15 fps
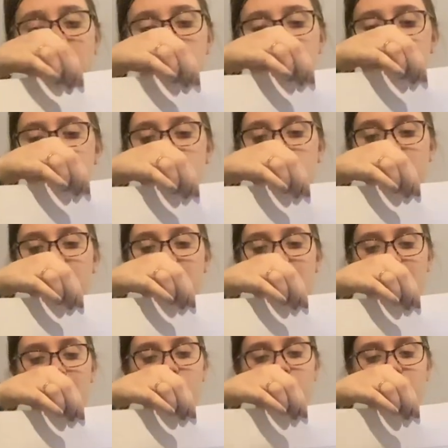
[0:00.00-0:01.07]
So we
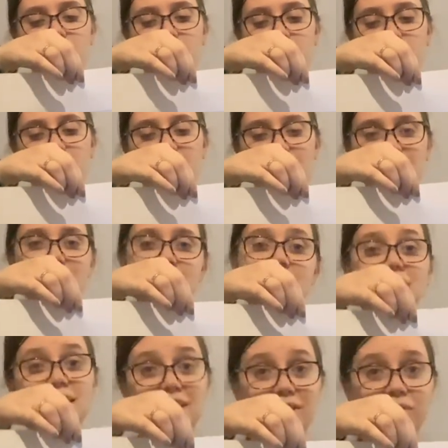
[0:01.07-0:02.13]
have one here that has the
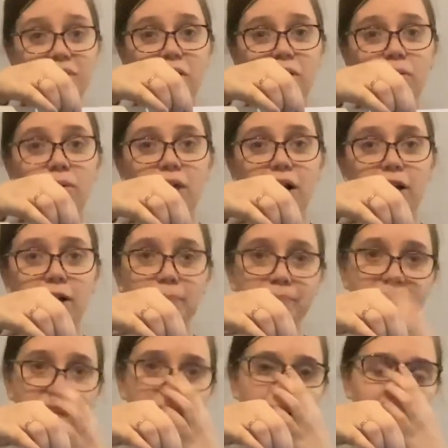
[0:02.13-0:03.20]
Zero
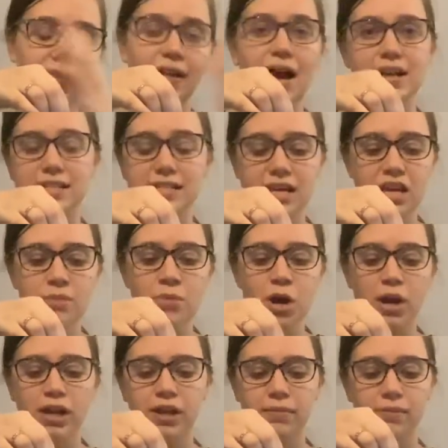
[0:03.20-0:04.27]
last name
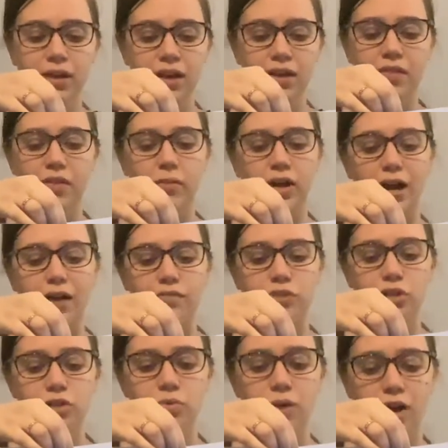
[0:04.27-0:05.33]
on it, and then we have
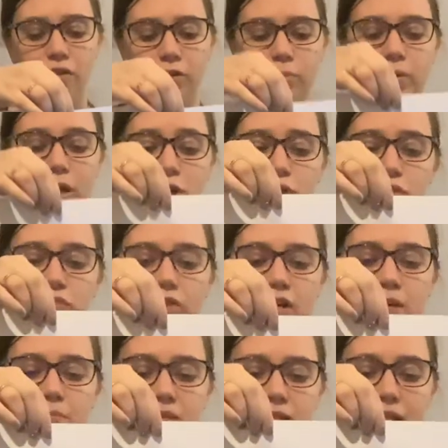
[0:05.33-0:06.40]
2 other picture
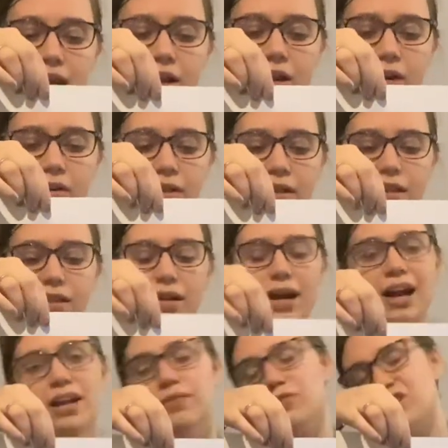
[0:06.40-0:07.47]
frames there,
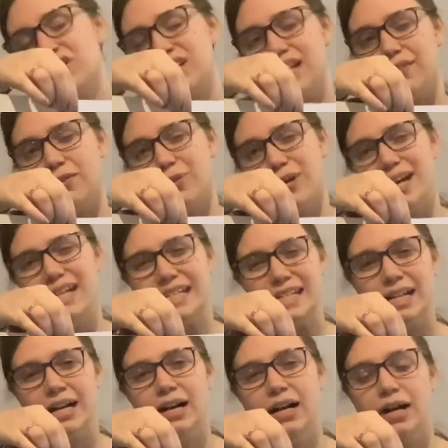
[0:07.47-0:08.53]
kind of just to give you an
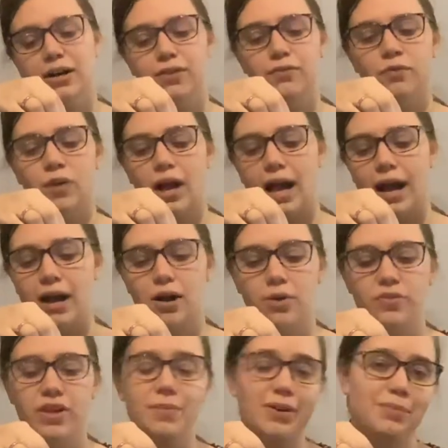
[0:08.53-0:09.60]
idea of how
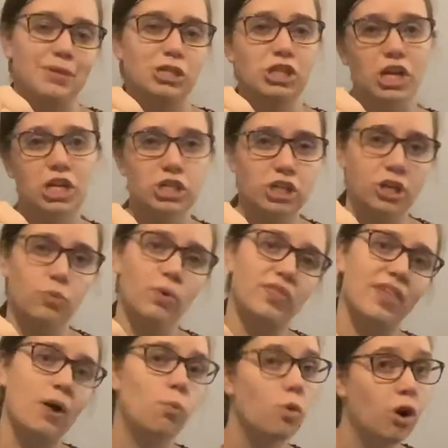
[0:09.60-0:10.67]
they might be changing and what
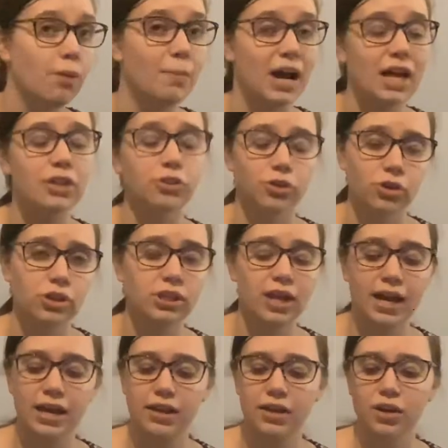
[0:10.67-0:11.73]
that wall might look
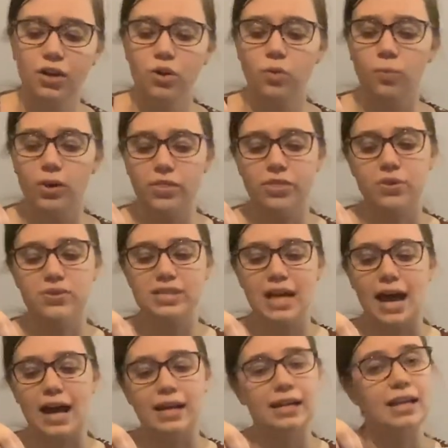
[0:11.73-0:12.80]
like with those
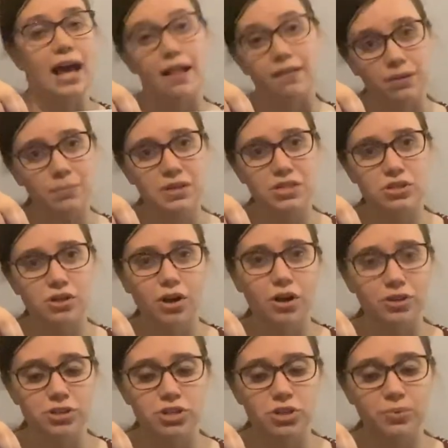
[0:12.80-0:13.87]
added elements
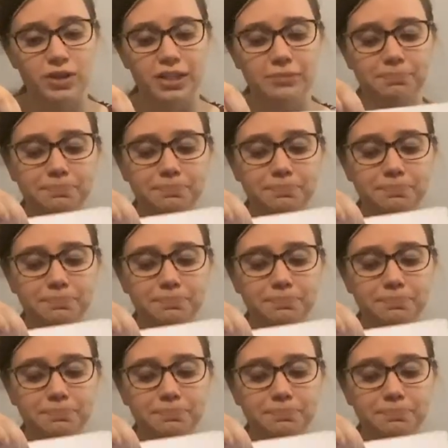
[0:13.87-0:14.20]
onto it.